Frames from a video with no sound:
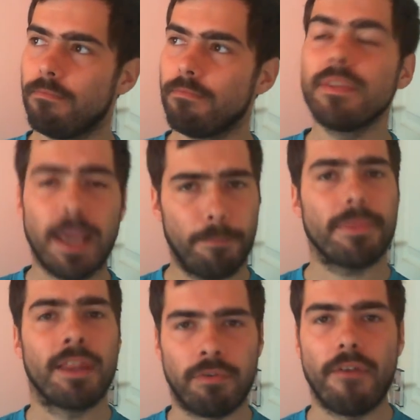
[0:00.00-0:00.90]
Yep,
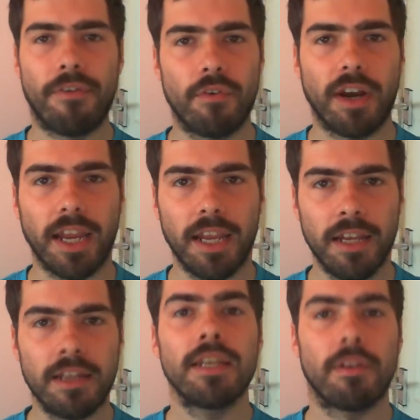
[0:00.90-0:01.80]
the referee.
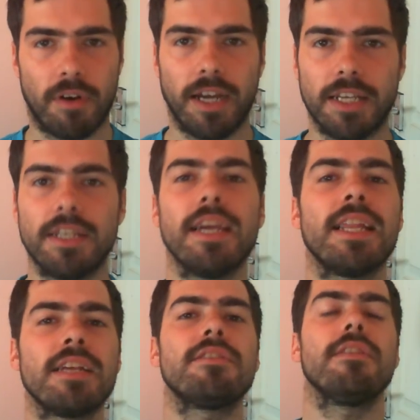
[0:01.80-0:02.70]
You're right. It
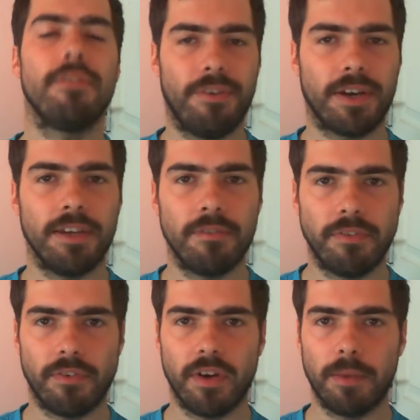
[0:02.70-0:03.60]
is the fucking
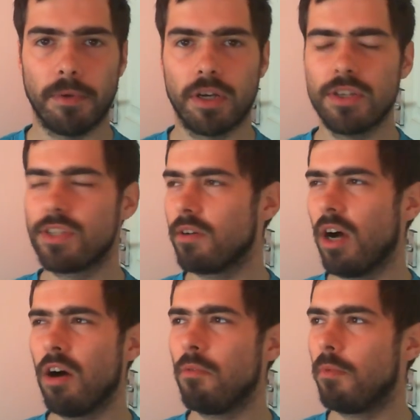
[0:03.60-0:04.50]
referee because,
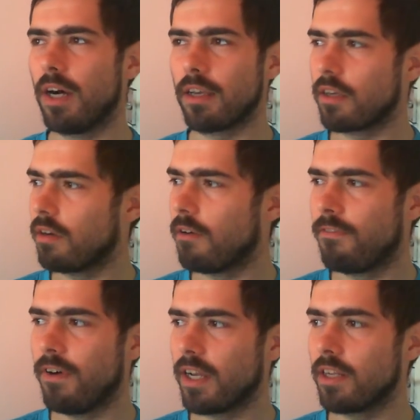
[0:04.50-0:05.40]
oh my god,
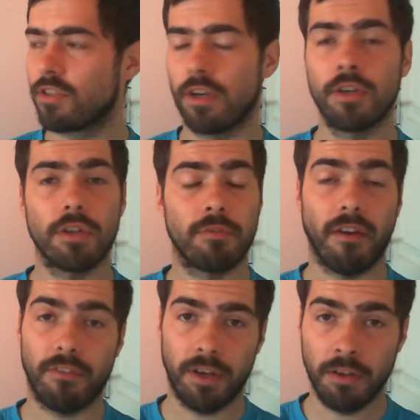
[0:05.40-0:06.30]
fucking, sorry, not the
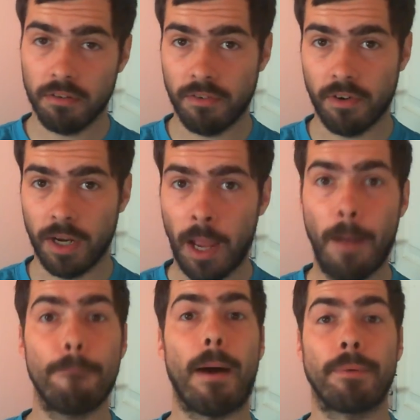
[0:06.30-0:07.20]
referee.
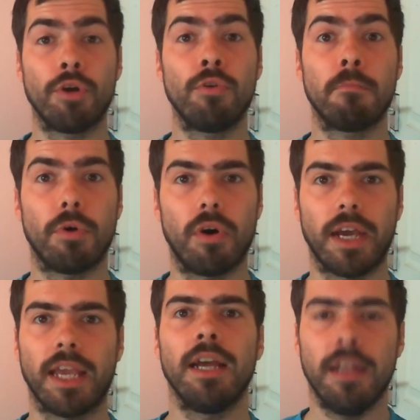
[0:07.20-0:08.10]
Baboon
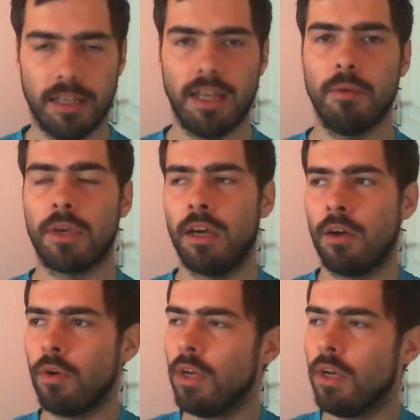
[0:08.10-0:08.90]
boy. There we go.